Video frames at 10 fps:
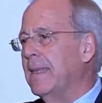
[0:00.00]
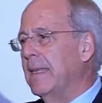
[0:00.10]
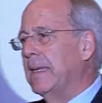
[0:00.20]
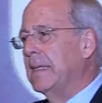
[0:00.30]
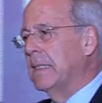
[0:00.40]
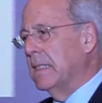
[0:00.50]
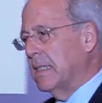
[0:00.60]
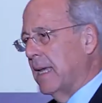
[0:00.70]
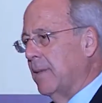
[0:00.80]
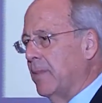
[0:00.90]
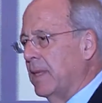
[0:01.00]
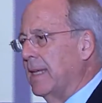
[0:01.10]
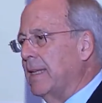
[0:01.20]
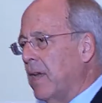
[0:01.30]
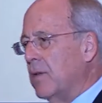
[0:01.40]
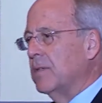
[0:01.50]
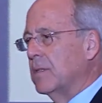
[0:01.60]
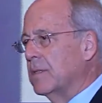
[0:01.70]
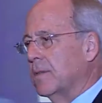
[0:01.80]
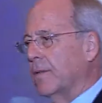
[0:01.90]
the statement, he
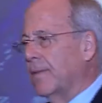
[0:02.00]
noticed